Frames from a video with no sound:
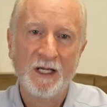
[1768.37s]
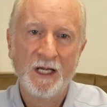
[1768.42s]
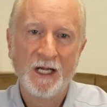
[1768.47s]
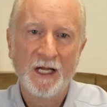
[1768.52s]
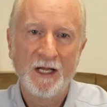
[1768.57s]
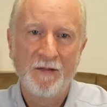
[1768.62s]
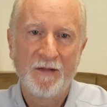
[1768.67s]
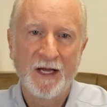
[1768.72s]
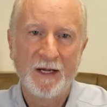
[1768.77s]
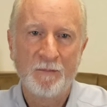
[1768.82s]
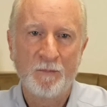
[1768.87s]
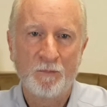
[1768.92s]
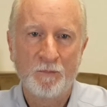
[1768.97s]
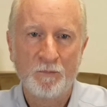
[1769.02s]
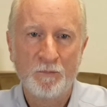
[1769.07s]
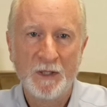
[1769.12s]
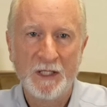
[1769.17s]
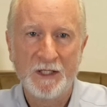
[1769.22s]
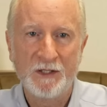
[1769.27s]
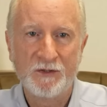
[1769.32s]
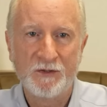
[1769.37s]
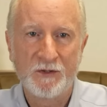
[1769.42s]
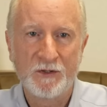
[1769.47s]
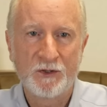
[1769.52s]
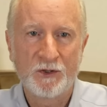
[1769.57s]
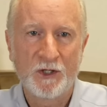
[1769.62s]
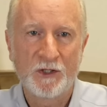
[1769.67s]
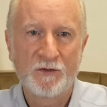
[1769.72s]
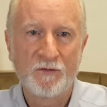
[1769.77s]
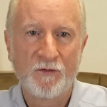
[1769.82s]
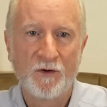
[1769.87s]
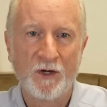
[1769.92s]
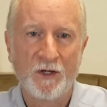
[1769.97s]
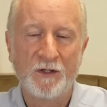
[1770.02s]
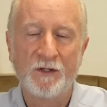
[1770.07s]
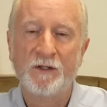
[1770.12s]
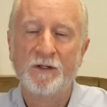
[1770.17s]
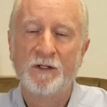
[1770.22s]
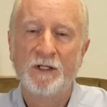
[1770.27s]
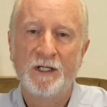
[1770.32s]
And that means the trust
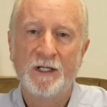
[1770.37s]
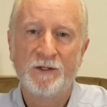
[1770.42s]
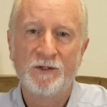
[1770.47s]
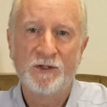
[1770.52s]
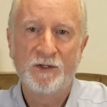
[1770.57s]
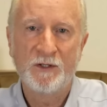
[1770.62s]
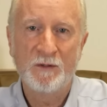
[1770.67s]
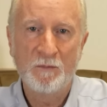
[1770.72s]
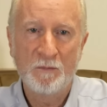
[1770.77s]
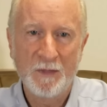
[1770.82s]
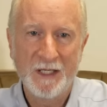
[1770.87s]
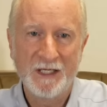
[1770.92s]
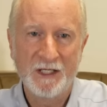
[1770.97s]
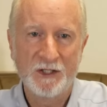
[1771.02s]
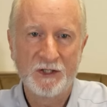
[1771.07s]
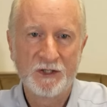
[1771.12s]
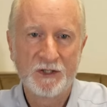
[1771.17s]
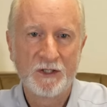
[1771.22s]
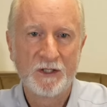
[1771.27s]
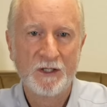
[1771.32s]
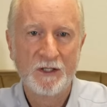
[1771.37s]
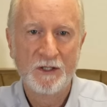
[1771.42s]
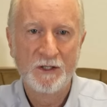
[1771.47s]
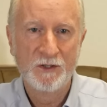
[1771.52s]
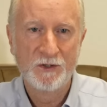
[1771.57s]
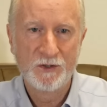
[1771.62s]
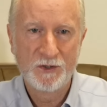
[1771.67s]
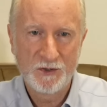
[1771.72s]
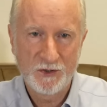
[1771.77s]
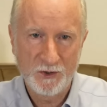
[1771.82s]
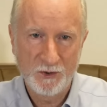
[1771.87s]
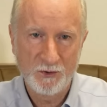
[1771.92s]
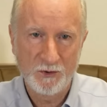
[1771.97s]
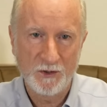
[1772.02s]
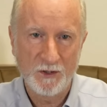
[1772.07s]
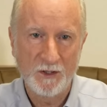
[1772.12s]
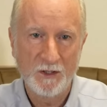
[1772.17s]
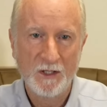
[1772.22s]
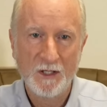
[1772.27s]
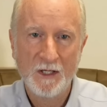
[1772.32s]
fund is diminished
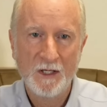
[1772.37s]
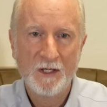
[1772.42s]
sooner.